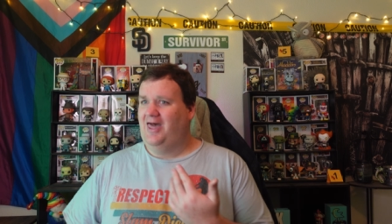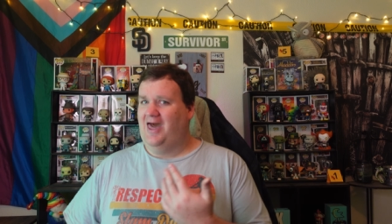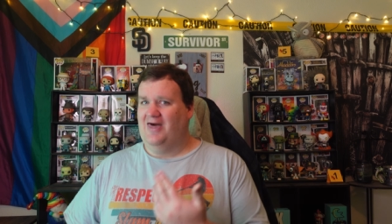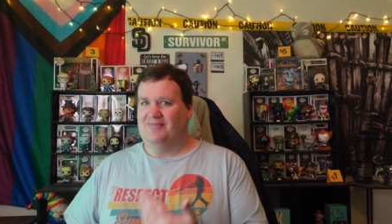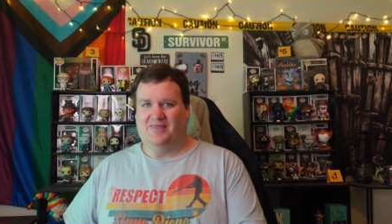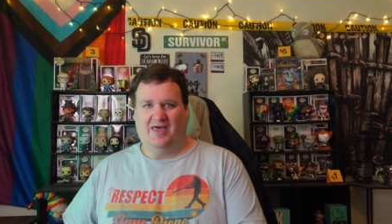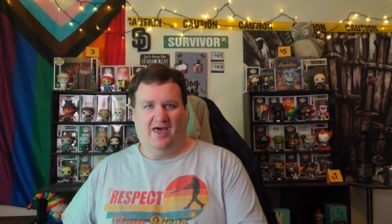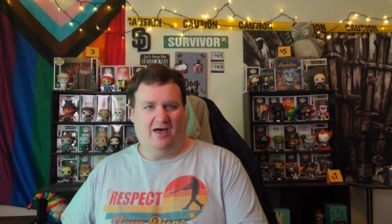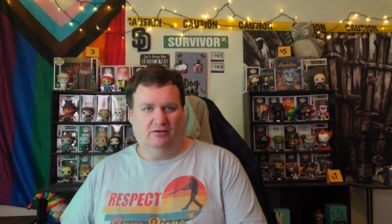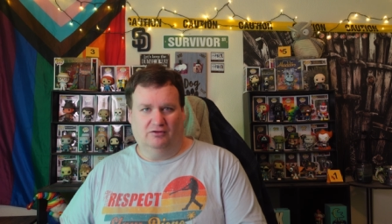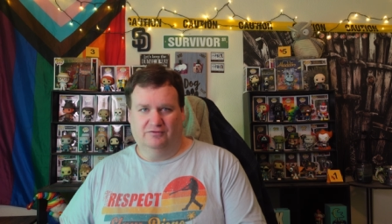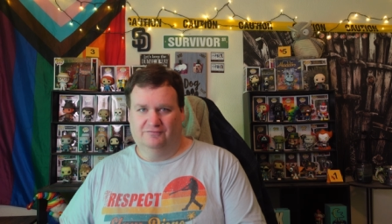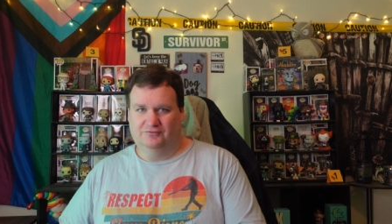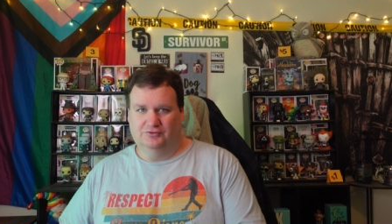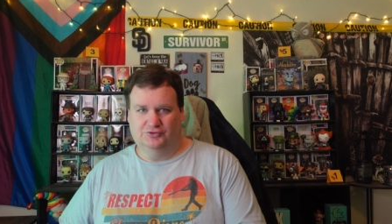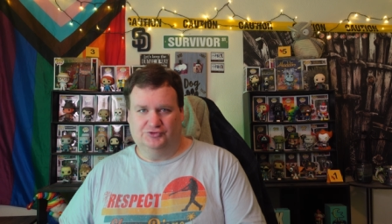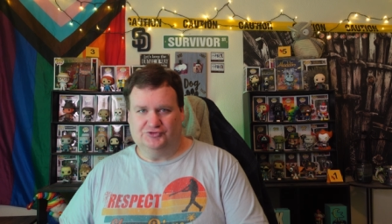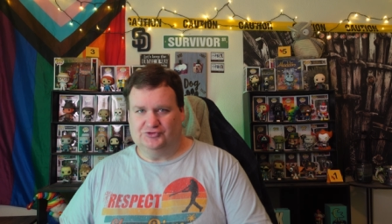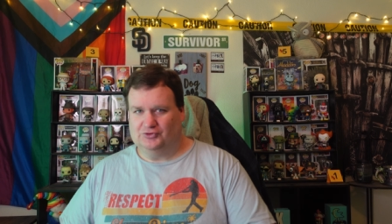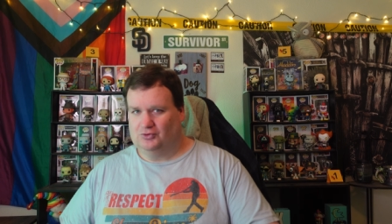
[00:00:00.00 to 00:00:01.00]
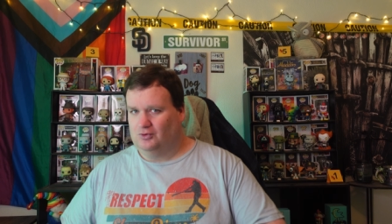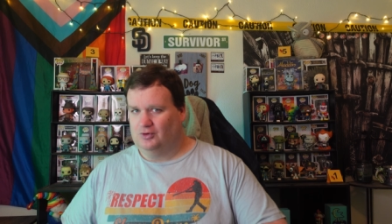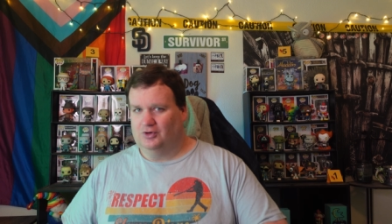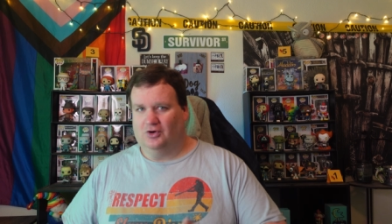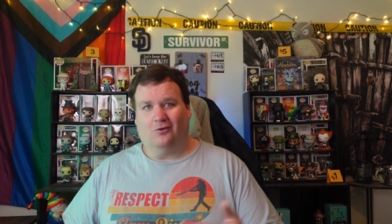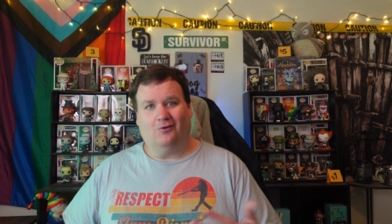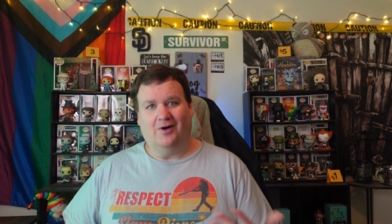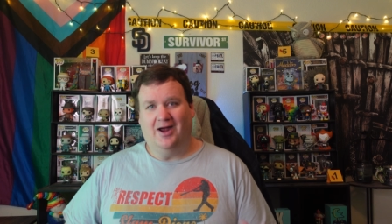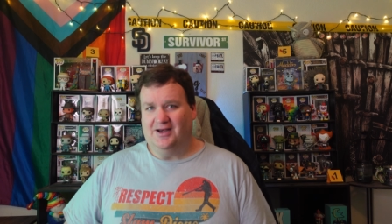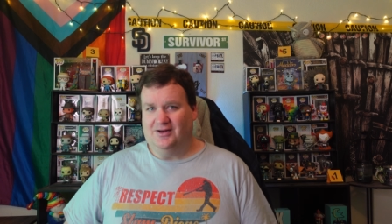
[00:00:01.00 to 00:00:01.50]
at the health food store,
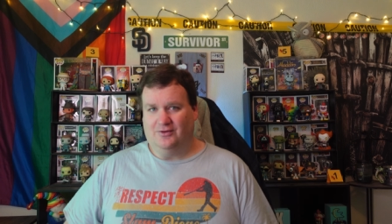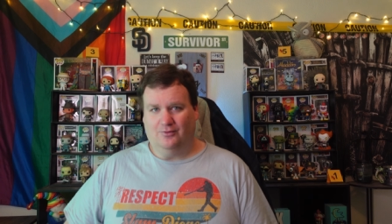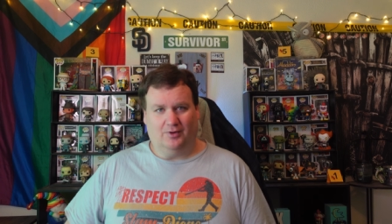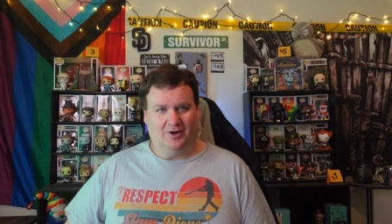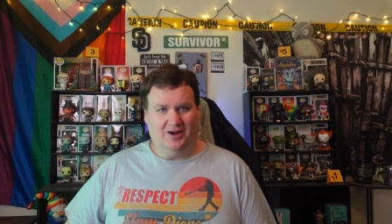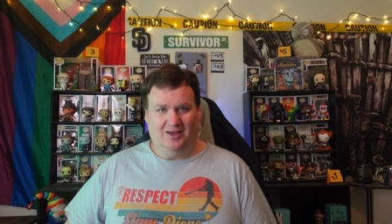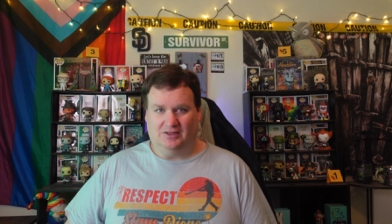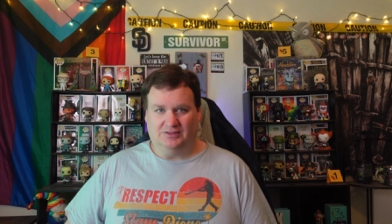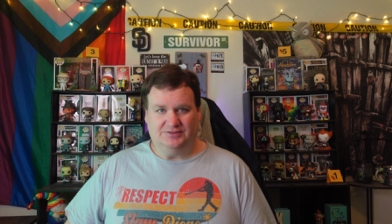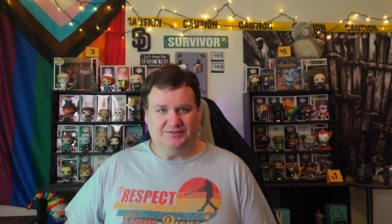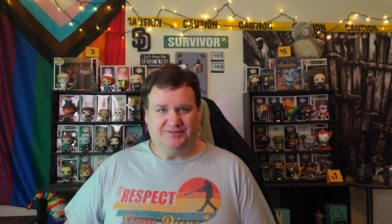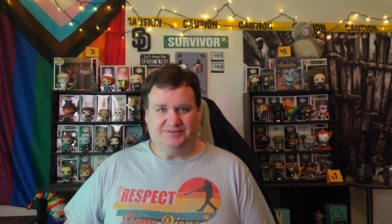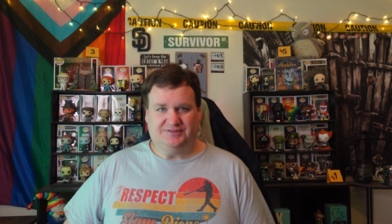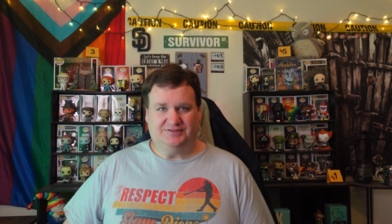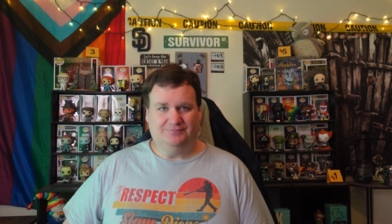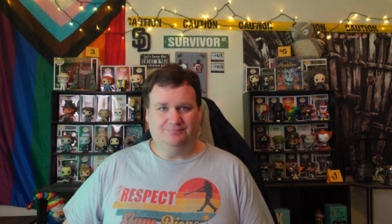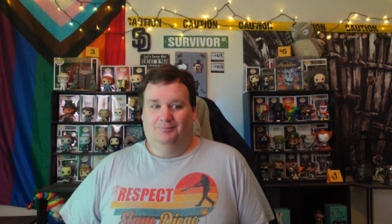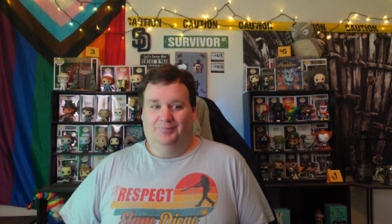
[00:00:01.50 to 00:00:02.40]
or anywhere else.